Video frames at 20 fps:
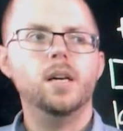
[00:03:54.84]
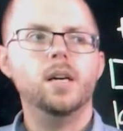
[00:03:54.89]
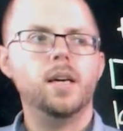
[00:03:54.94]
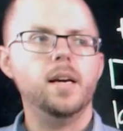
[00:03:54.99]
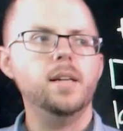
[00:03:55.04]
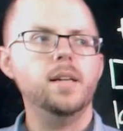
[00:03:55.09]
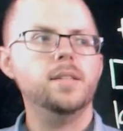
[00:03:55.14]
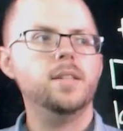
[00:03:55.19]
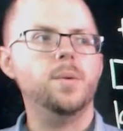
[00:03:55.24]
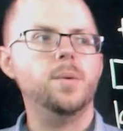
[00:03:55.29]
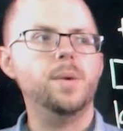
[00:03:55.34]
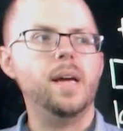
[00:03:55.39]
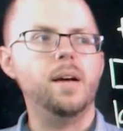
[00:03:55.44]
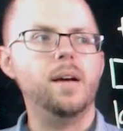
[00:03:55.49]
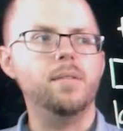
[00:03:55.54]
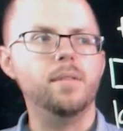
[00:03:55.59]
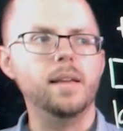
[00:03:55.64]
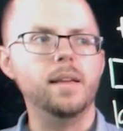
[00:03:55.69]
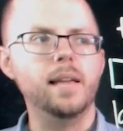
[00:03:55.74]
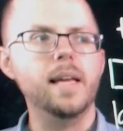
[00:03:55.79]
Okay, so we
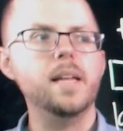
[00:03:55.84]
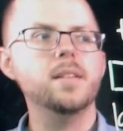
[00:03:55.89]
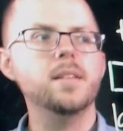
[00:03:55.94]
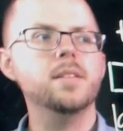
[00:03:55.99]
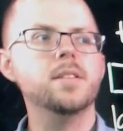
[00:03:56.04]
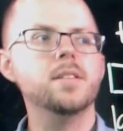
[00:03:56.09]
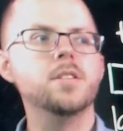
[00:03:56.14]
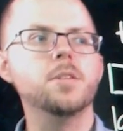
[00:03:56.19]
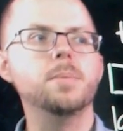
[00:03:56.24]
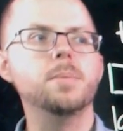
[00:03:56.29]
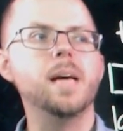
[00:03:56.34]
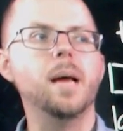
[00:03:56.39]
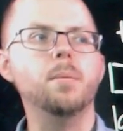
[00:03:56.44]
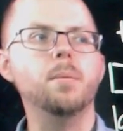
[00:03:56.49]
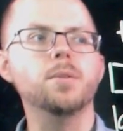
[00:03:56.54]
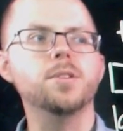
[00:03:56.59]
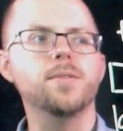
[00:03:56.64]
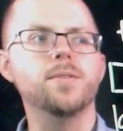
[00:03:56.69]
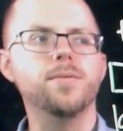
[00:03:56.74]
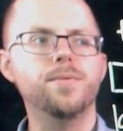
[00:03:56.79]
have a lens to be
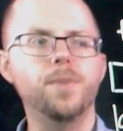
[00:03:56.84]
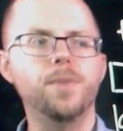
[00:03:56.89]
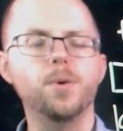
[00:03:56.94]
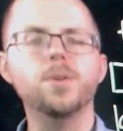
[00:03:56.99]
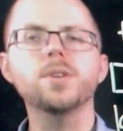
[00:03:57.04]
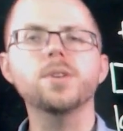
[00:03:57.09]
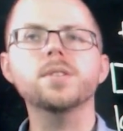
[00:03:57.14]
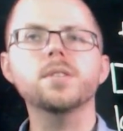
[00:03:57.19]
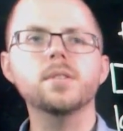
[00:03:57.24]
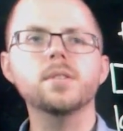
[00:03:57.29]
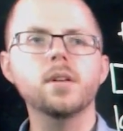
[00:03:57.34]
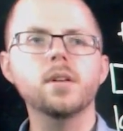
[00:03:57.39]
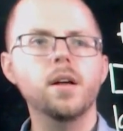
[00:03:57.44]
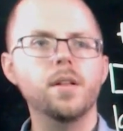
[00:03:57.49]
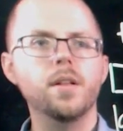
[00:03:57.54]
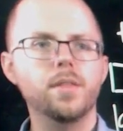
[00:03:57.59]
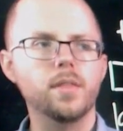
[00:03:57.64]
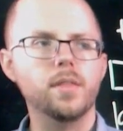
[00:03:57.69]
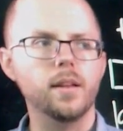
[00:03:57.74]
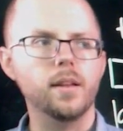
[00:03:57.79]
able to focus
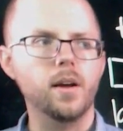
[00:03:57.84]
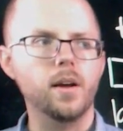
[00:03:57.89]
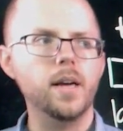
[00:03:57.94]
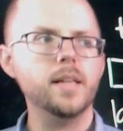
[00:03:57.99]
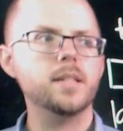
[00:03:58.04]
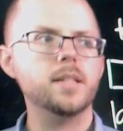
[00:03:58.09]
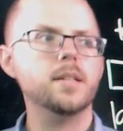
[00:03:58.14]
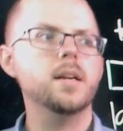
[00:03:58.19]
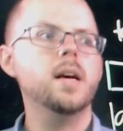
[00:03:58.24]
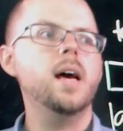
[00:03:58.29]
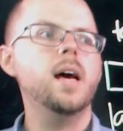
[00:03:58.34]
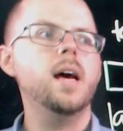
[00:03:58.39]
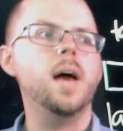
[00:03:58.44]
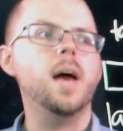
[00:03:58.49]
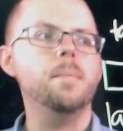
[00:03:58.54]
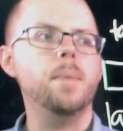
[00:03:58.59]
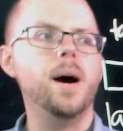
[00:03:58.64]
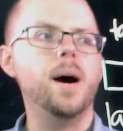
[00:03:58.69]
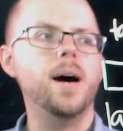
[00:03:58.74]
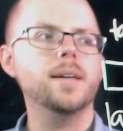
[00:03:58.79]
the light
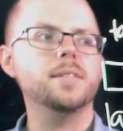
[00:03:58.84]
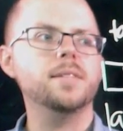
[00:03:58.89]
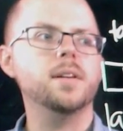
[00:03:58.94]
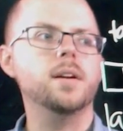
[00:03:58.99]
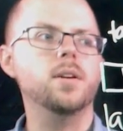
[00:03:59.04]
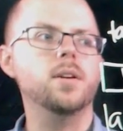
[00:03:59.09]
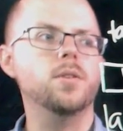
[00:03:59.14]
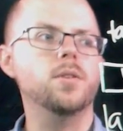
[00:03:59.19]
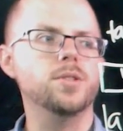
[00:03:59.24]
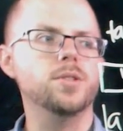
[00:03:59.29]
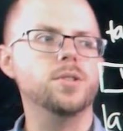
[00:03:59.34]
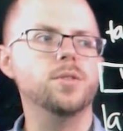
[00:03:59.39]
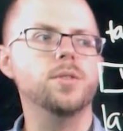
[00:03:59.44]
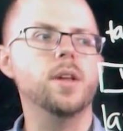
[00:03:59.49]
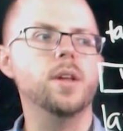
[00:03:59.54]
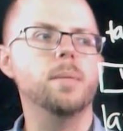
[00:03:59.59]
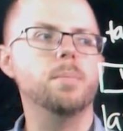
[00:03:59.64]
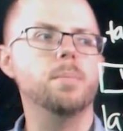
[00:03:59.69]
and pass it along to the